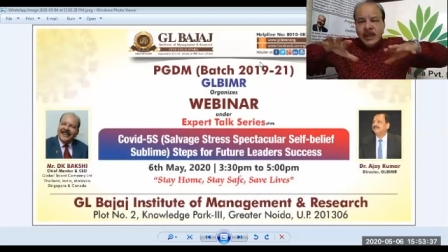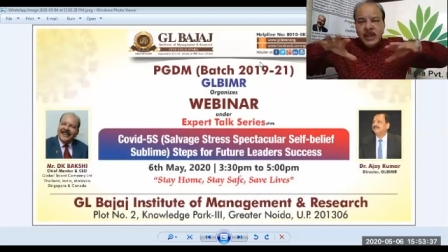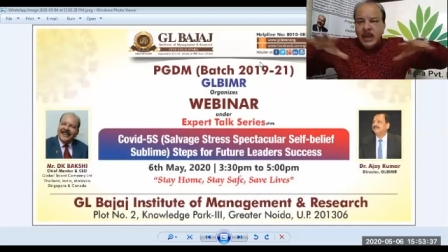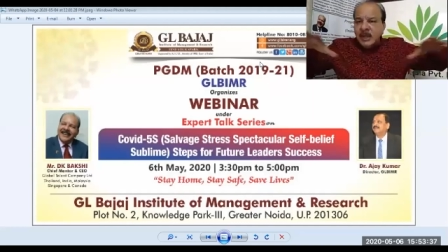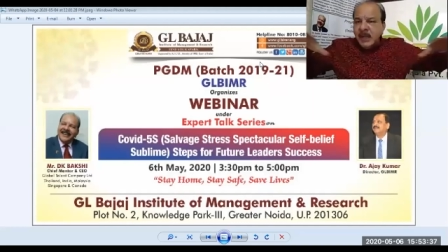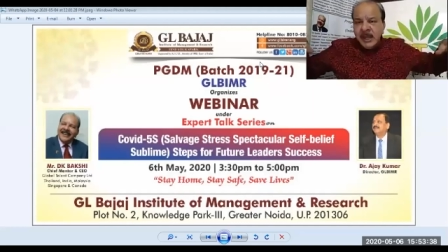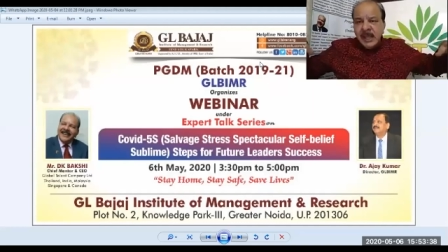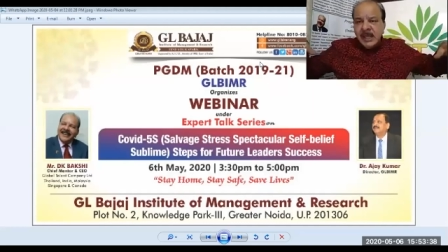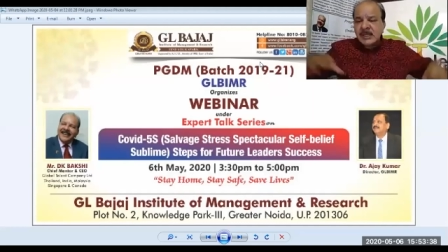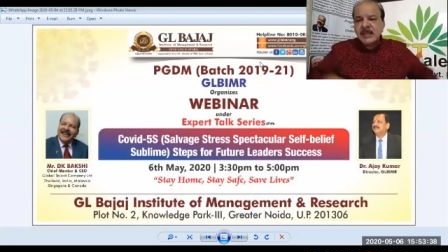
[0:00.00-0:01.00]
13
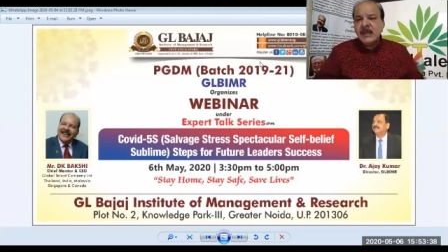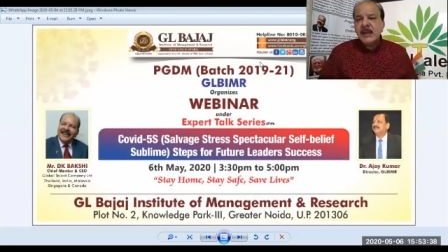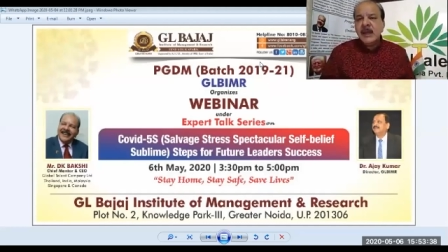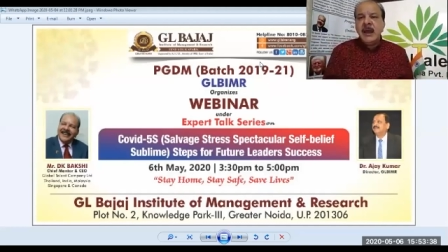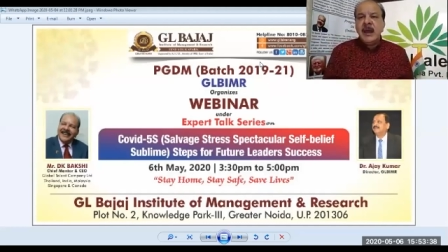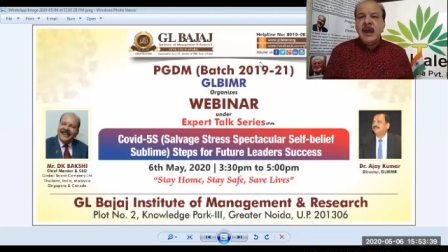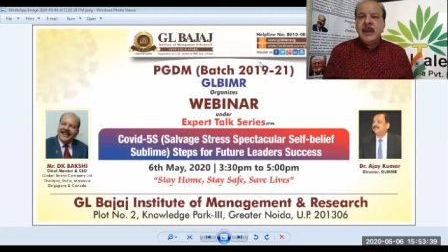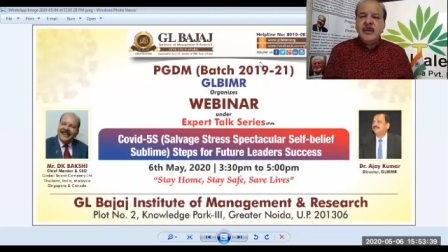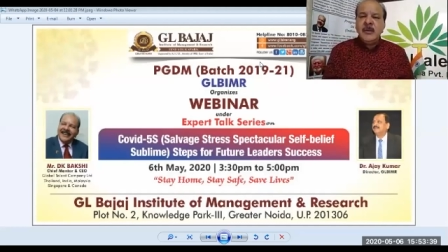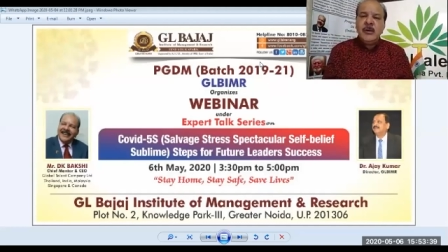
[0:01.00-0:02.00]
days, uh,
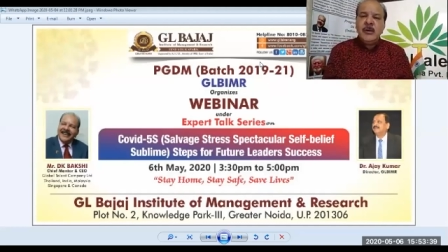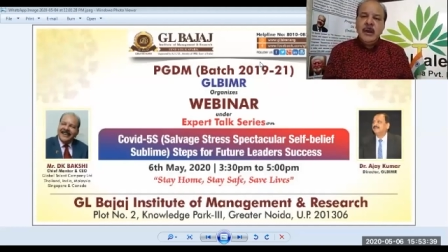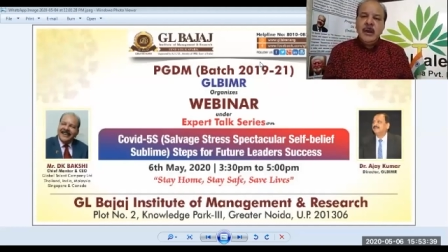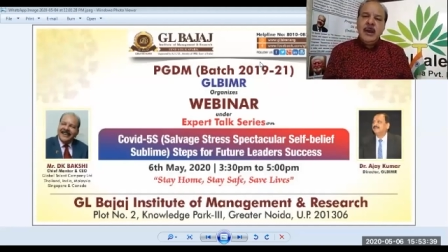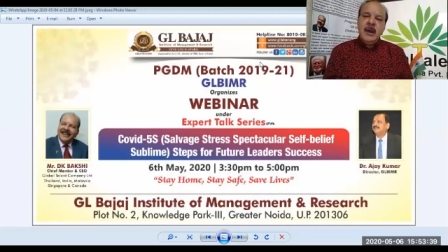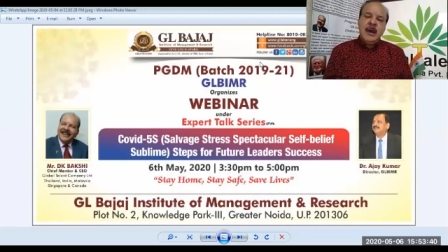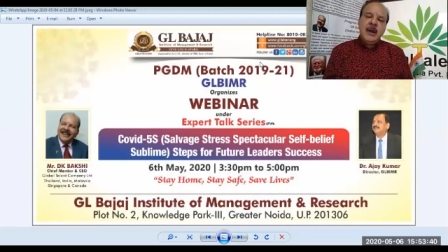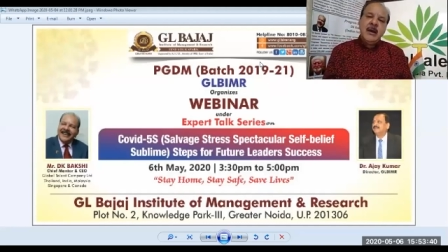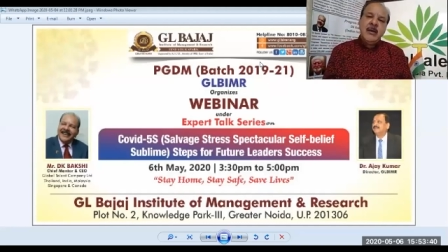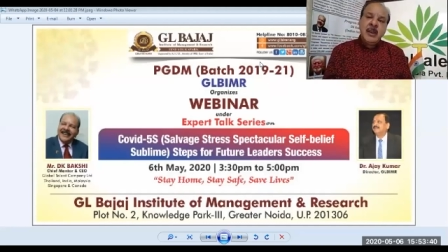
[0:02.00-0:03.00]
you know,
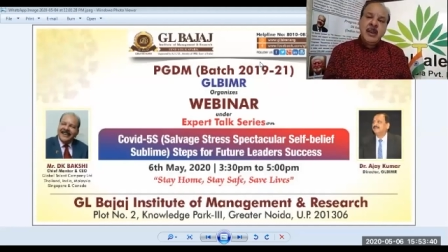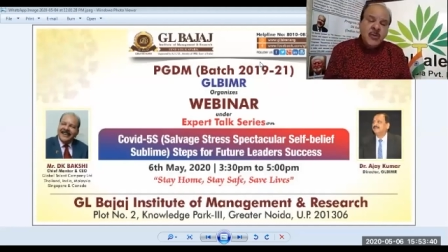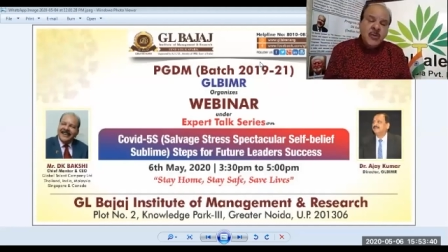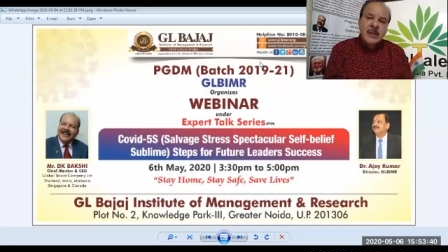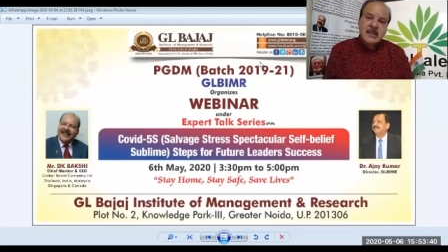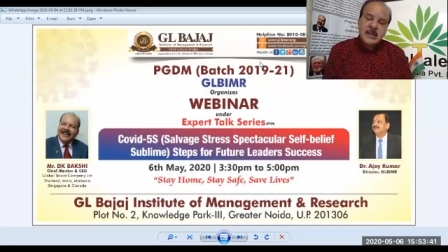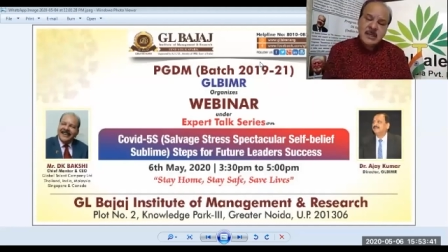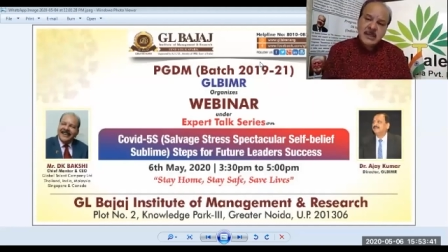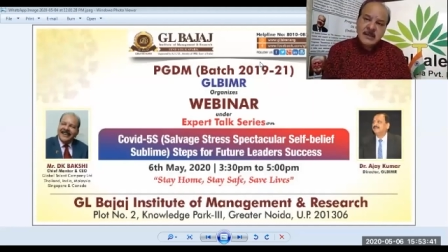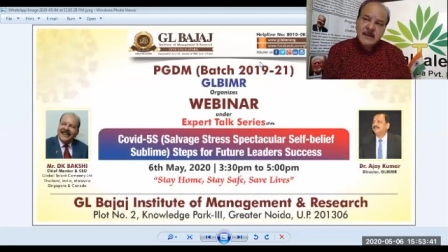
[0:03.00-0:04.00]
uh, rituals.